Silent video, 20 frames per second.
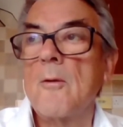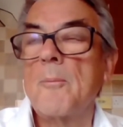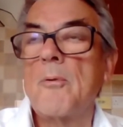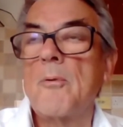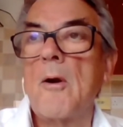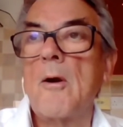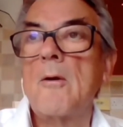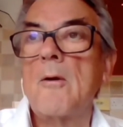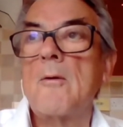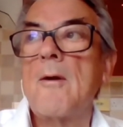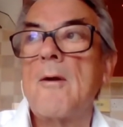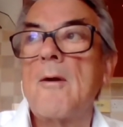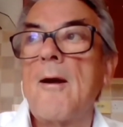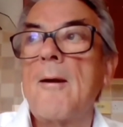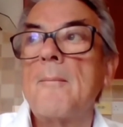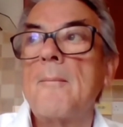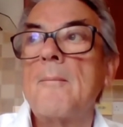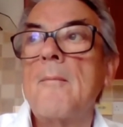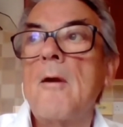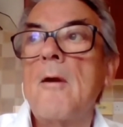
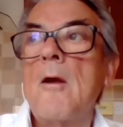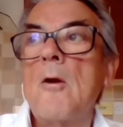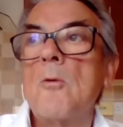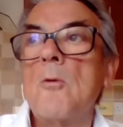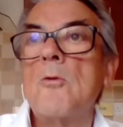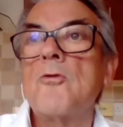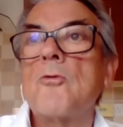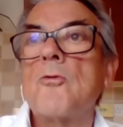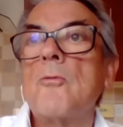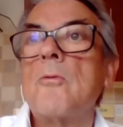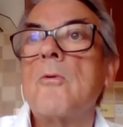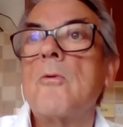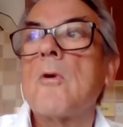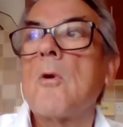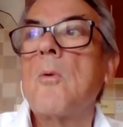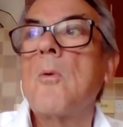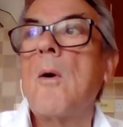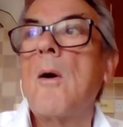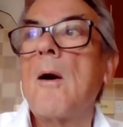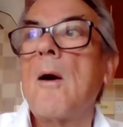program which will
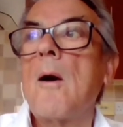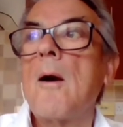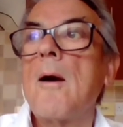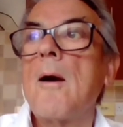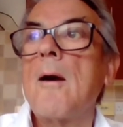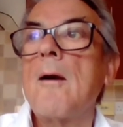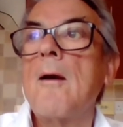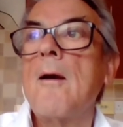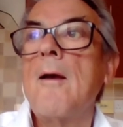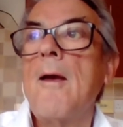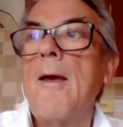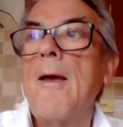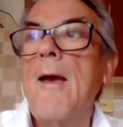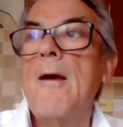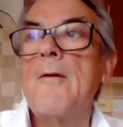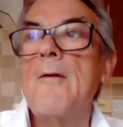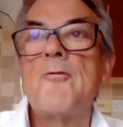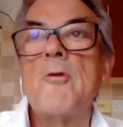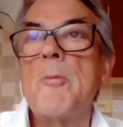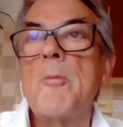require
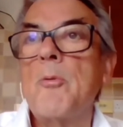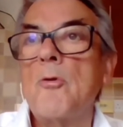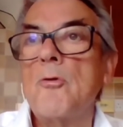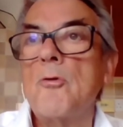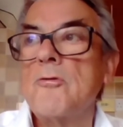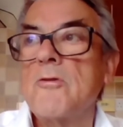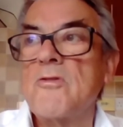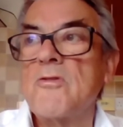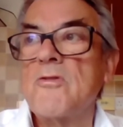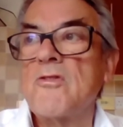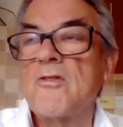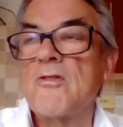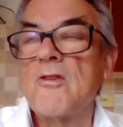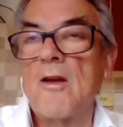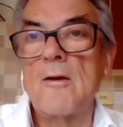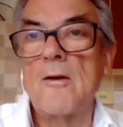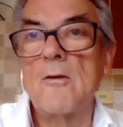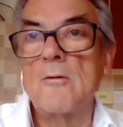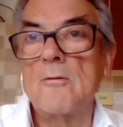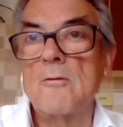every point of
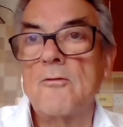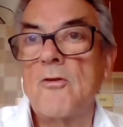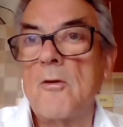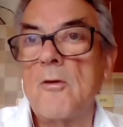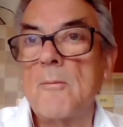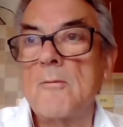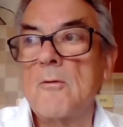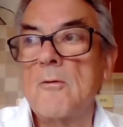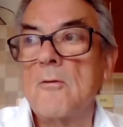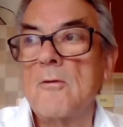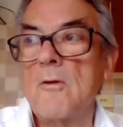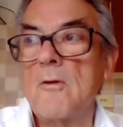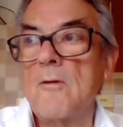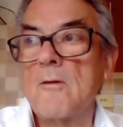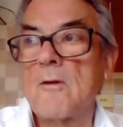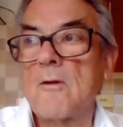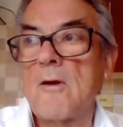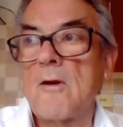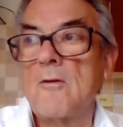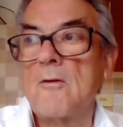sale terminal in
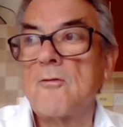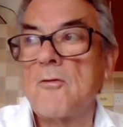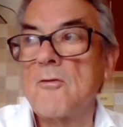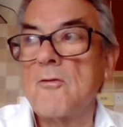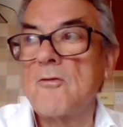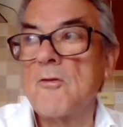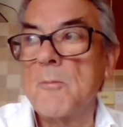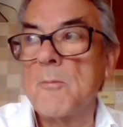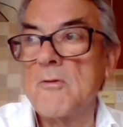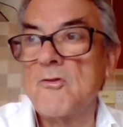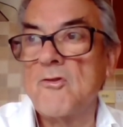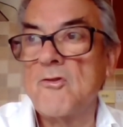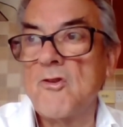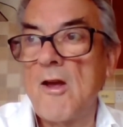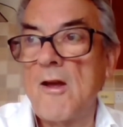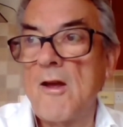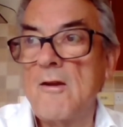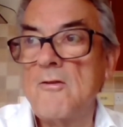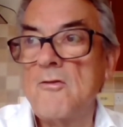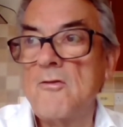the country to be
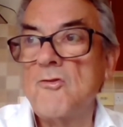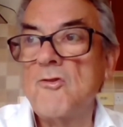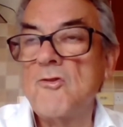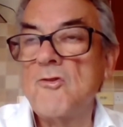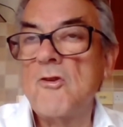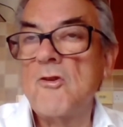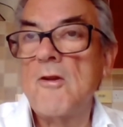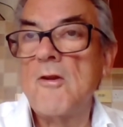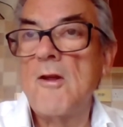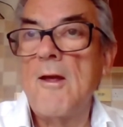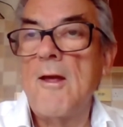changed.